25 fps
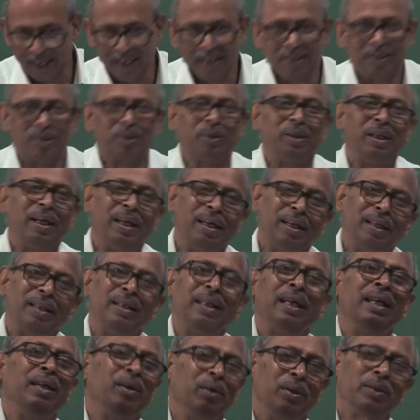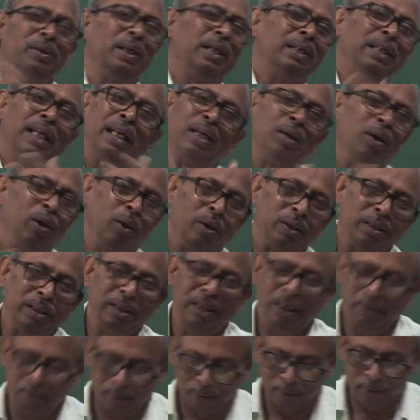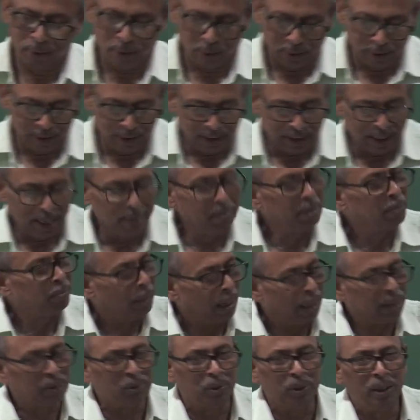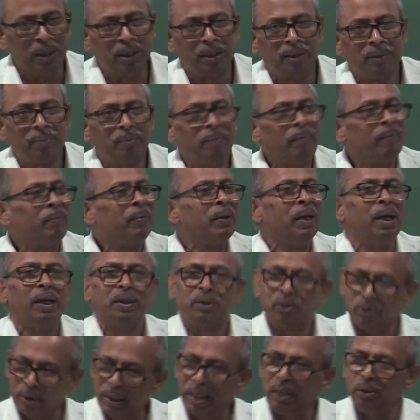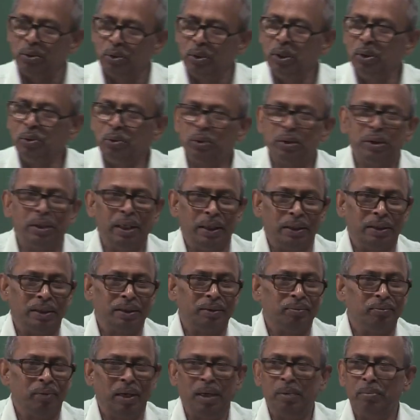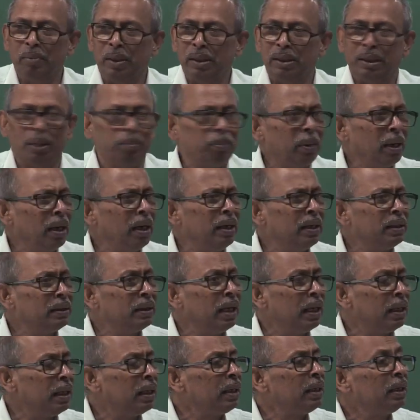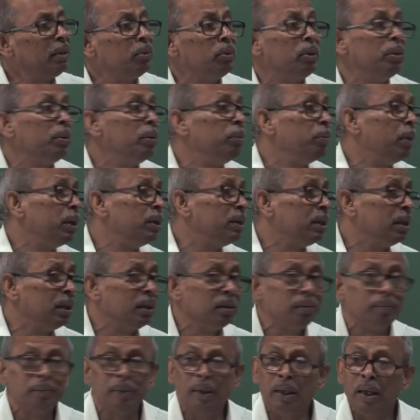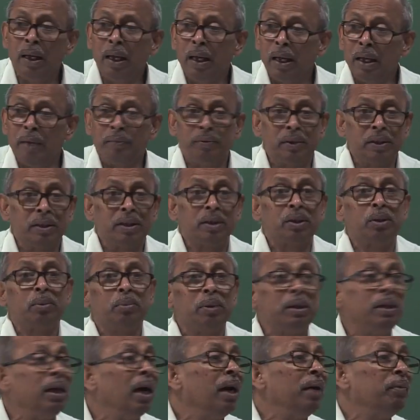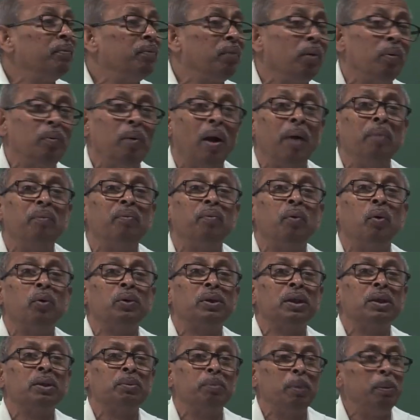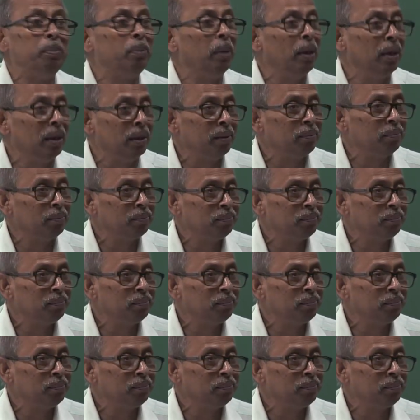So, they know the technology developed. So, they are coming back to it. So, they too use this very much apparel design, and you imagine if this is to be done from armed forces people